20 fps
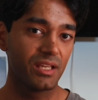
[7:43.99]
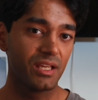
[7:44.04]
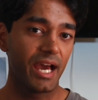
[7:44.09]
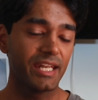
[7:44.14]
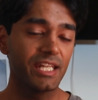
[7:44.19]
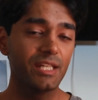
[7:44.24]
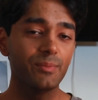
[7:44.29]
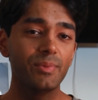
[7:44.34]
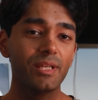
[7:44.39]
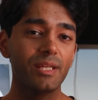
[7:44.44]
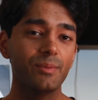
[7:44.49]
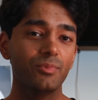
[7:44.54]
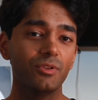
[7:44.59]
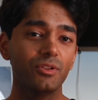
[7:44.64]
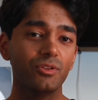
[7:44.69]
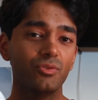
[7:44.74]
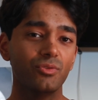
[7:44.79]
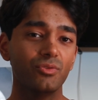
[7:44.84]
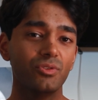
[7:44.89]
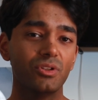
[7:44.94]
I need
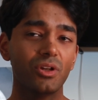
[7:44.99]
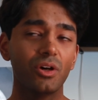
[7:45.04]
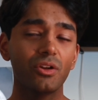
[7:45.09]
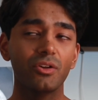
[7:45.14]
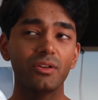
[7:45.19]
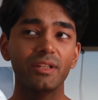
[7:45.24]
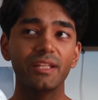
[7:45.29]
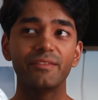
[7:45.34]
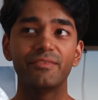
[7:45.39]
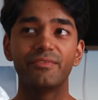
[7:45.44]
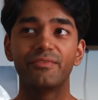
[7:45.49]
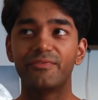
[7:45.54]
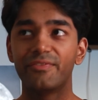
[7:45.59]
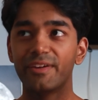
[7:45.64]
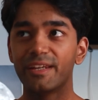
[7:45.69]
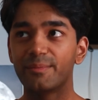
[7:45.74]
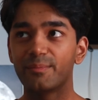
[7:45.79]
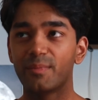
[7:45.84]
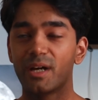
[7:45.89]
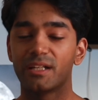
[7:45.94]
people who not only
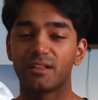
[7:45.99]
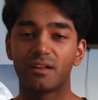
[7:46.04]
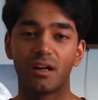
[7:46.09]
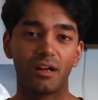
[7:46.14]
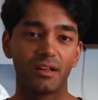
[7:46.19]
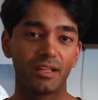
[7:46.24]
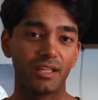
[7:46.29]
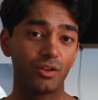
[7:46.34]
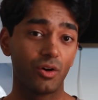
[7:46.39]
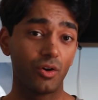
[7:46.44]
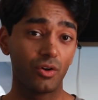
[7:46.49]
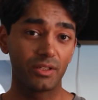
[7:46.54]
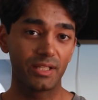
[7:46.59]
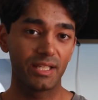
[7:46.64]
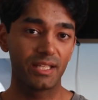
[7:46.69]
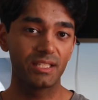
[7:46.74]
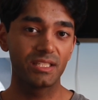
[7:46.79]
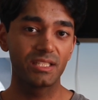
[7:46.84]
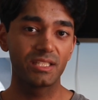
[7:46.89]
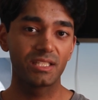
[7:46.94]
fit my target
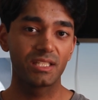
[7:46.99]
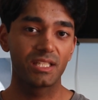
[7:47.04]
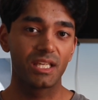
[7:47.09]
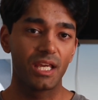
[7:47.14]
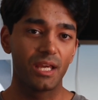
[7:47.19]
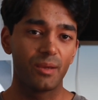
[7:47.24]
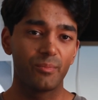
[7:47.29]
audience,